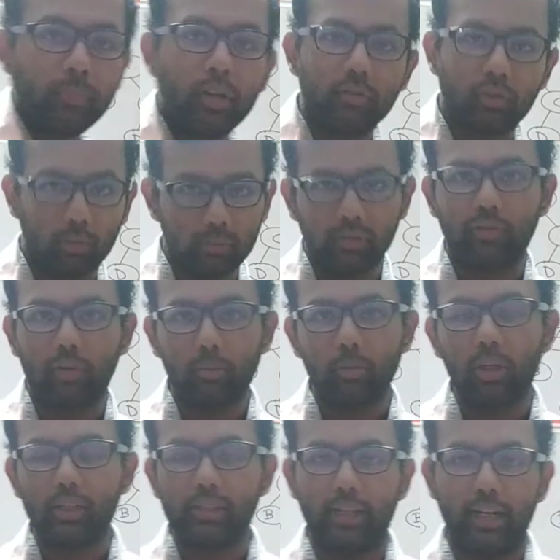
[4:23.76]
from the
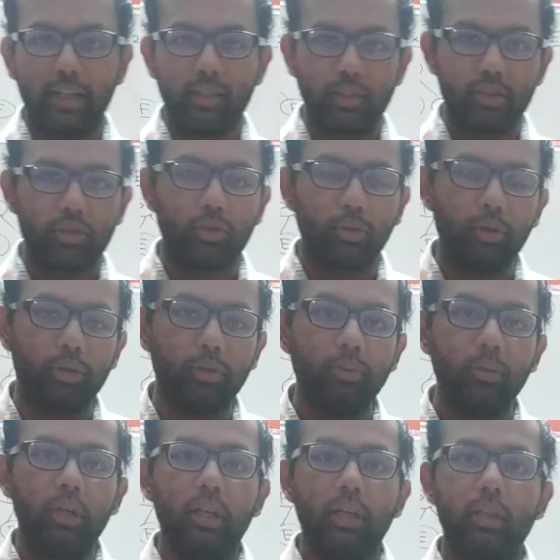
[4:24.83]
formulas that I just showed you,
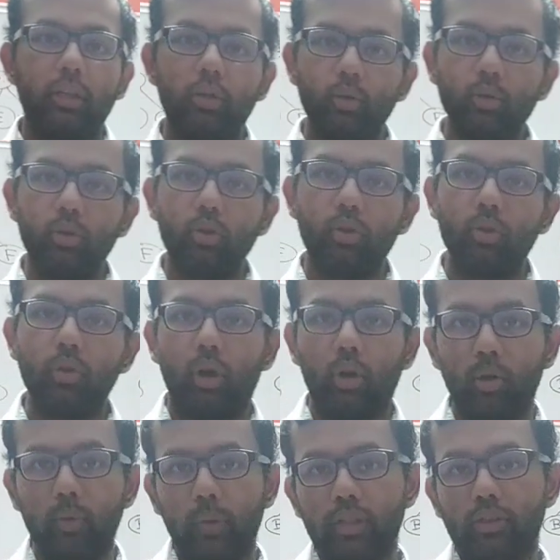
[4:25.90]
the root node
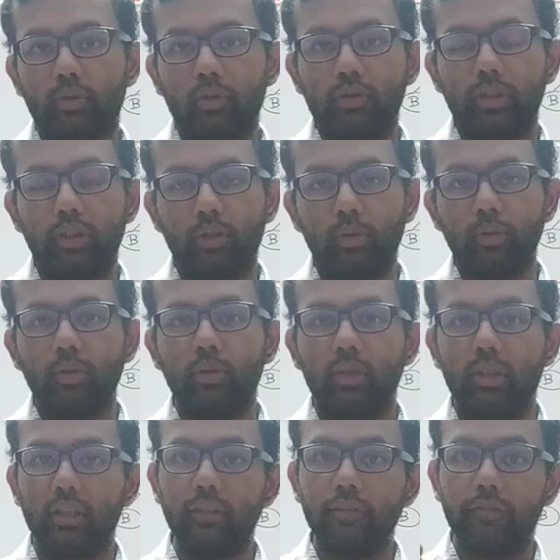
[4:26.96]
always goes into
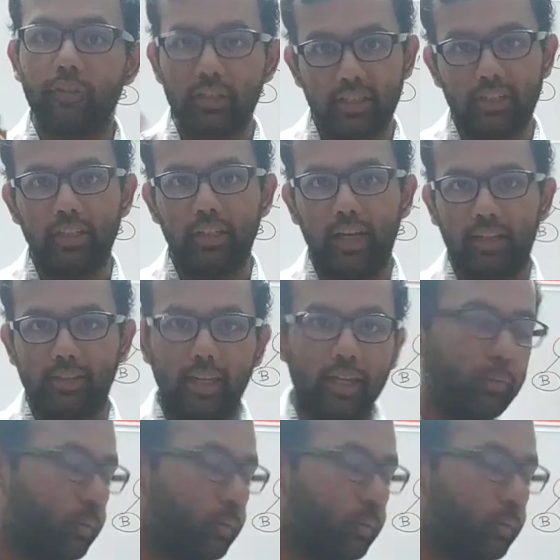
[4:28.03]
the first index. And